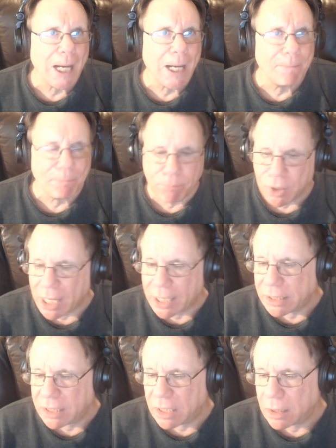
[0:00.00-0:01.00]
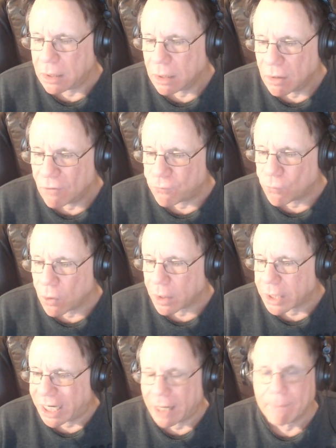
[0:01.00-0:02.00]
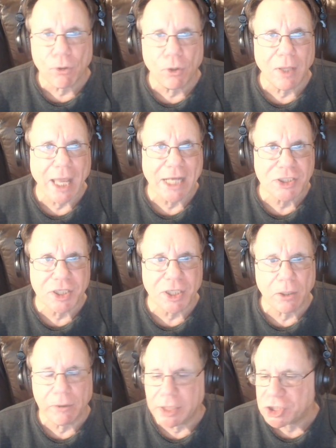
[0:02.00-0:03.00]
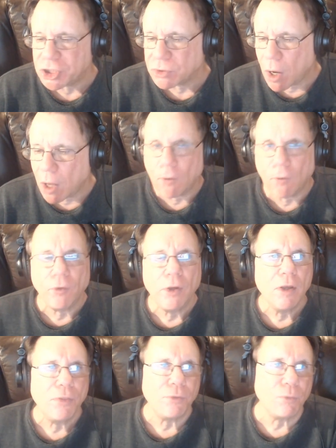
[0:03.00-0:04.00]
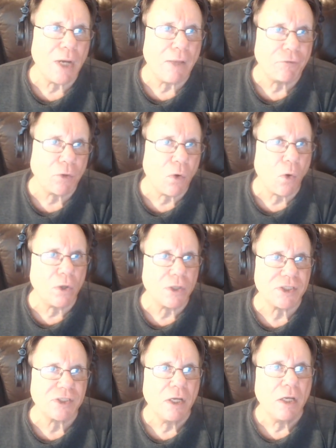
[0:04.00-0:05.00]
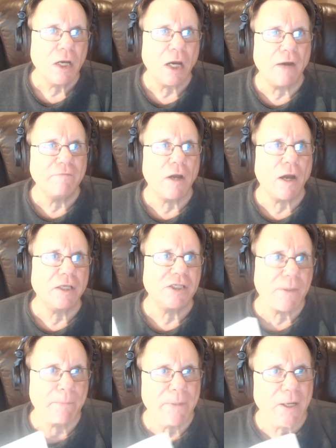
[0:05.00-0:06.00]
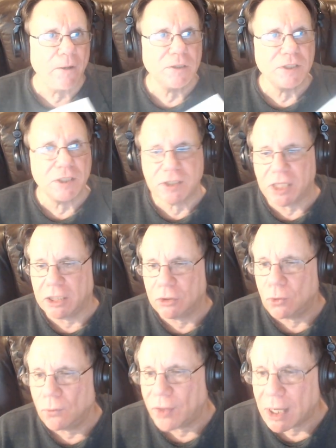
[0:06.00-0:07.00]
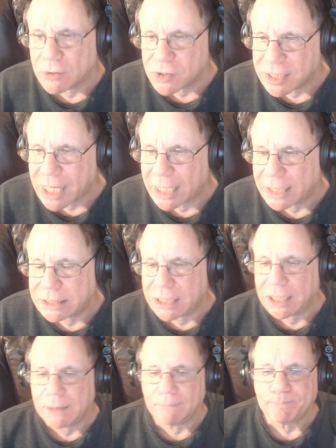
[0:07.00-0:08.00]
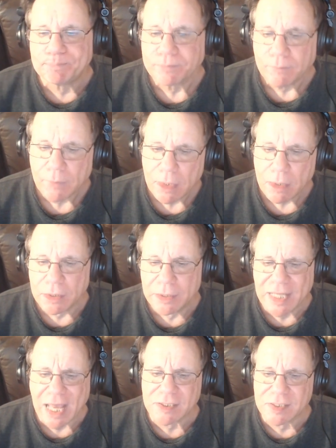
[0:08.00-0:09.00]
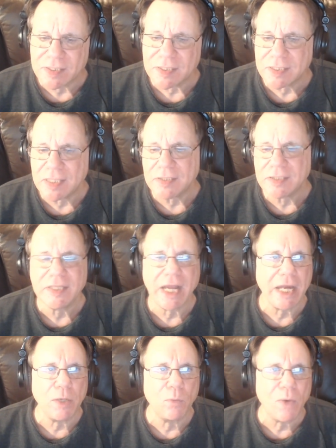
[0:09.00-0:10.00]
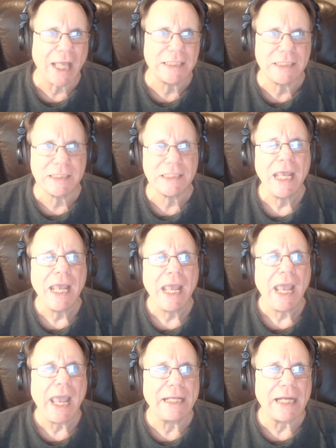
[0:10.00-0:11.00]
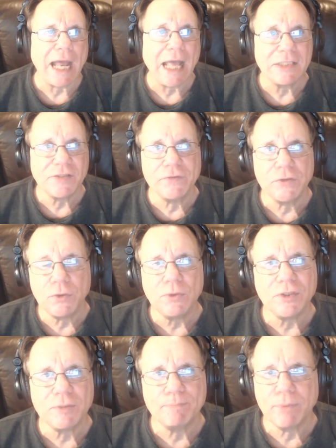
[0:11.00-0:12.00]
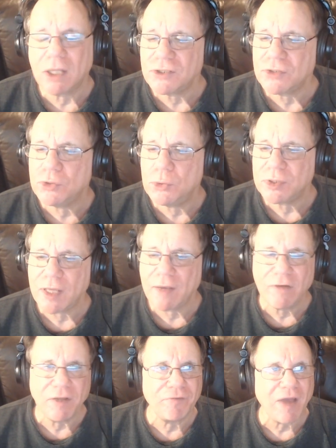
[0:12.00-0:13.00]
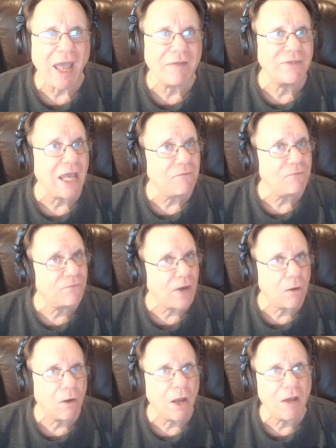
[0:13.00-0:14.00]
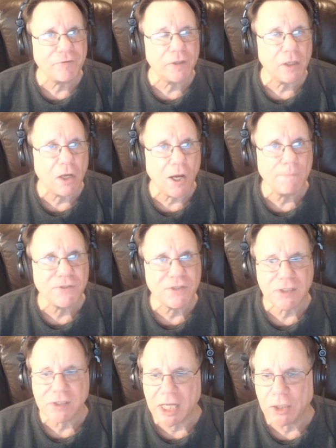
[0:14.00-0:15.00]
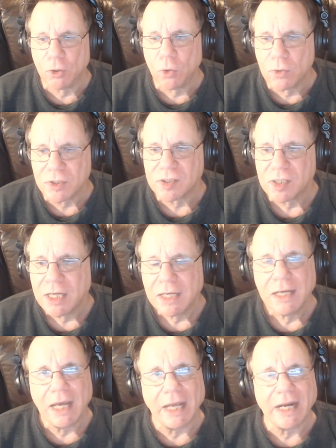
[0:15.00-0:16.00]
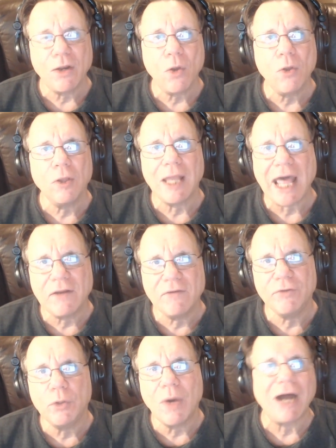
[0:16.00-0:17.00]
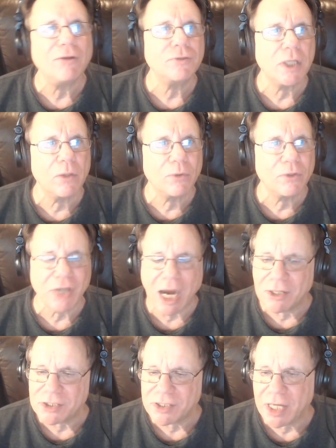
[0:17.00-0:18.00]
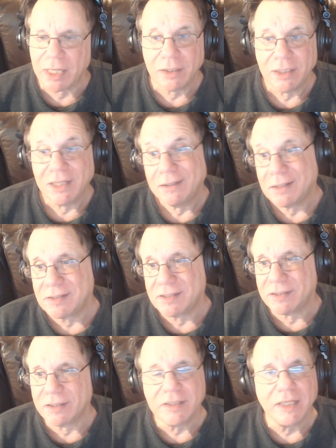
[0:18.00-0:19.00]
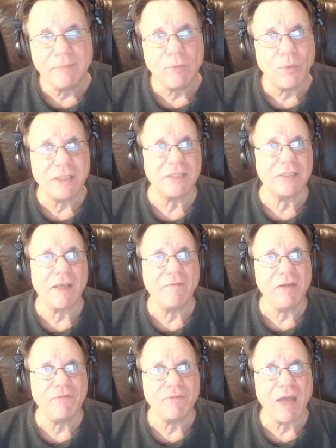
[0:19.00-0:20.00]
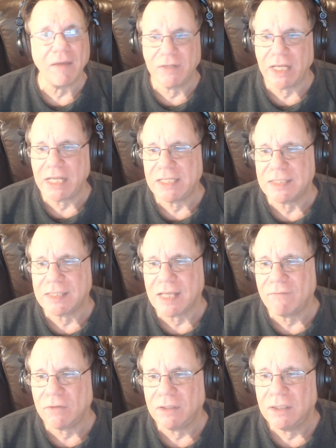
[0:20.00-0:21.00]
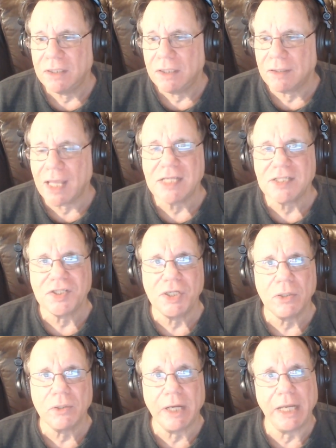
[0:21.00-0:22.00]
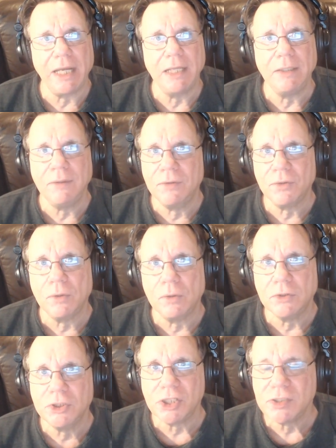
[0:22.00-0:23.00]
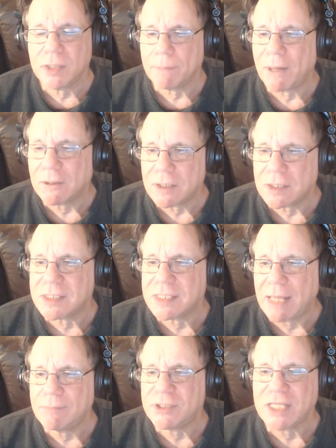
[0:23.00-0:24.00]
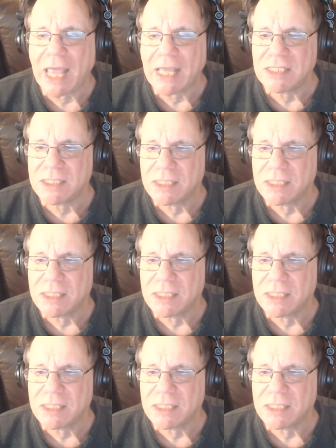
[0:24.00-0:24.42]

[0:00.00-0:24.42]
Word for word: blend in for Kimbrel last year, and he struggled throughout the course of his appearances in 2019. Next, the Cincinnati Reds at odds of +275, not far off of the Cubs in St. Louis. And I know a lot of you out there are saying this is a team that won 75 and 87 last year, and they're just about the same size